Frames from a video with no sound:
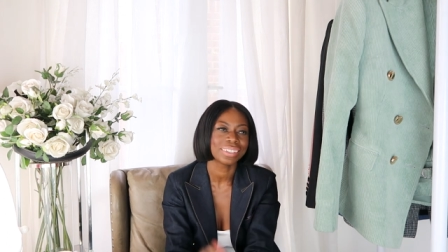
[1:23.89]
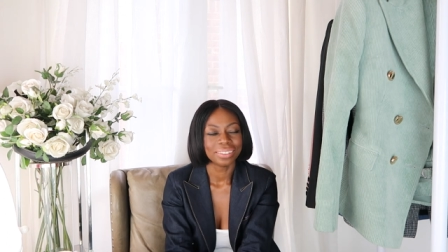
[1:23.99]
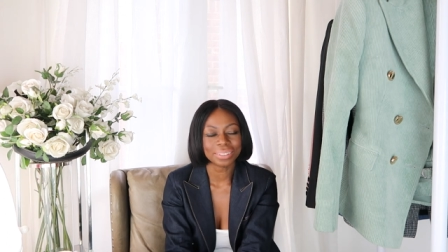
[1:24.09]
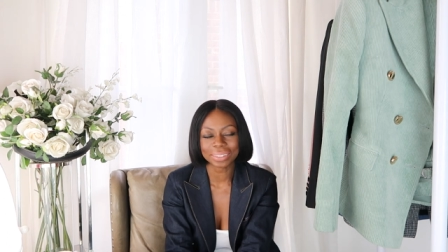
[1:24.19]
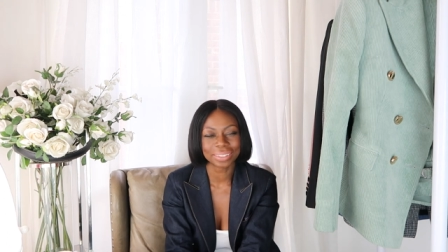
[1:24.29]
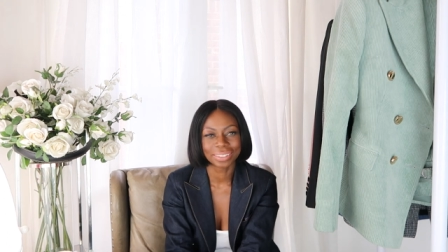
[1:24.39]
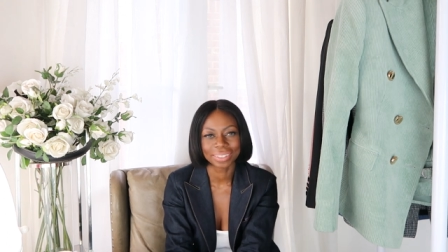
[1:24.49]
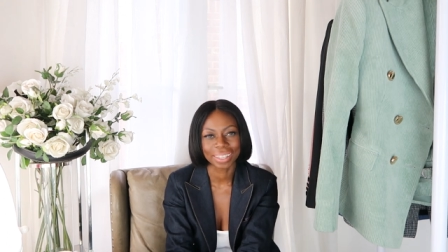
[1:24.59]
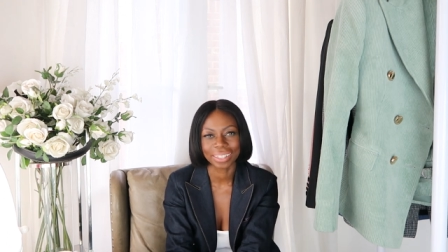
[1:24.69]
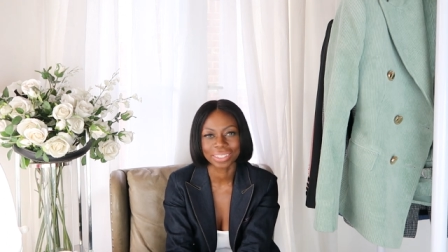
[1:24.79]

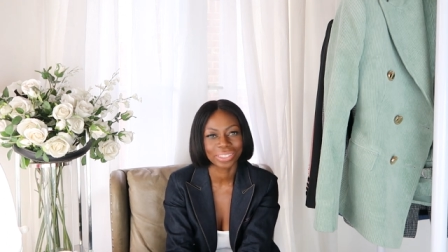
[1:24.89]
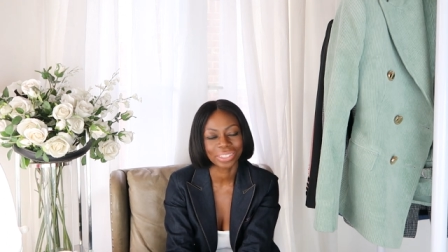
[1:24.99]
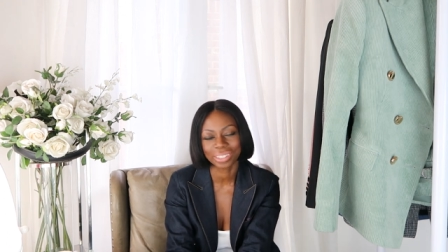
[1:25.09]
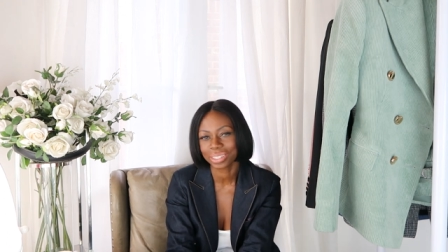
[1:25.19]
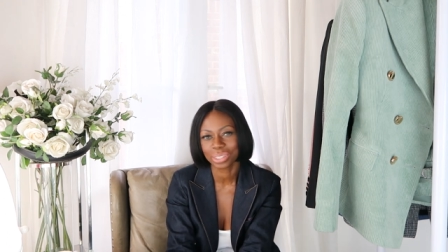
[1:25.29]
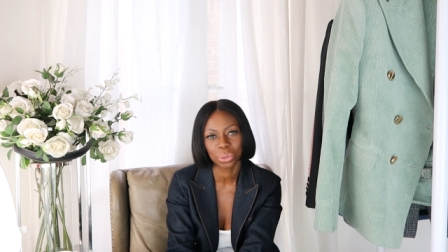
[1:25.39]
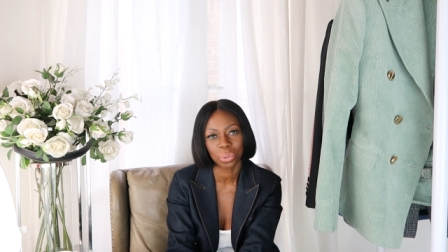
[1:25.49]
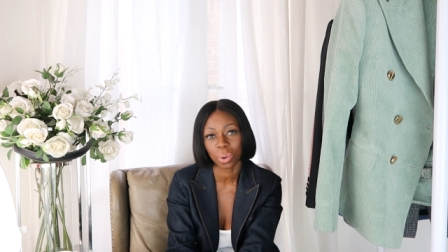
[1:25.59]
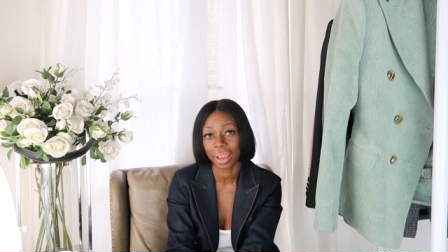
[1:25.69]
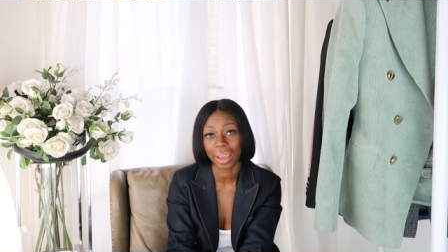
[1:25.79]
Oh, it's just
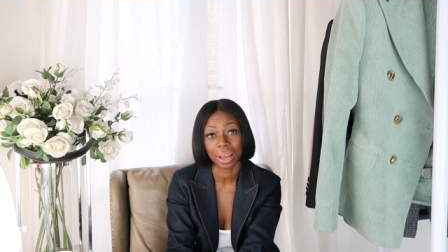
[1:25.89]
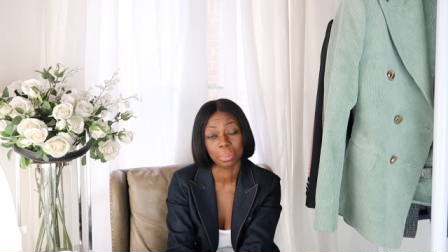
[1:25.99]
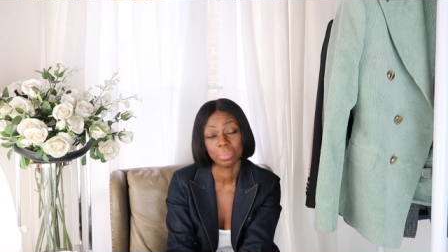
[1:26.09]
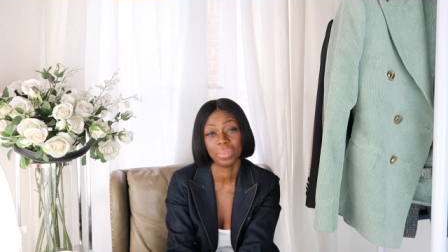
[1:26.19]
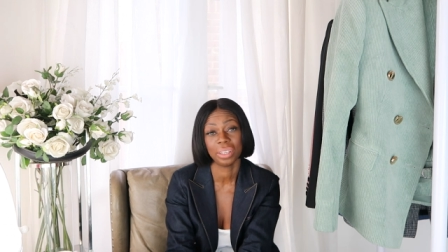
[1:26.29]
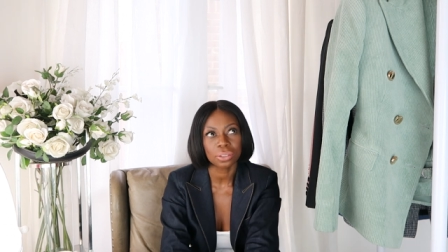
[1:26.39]
who I am.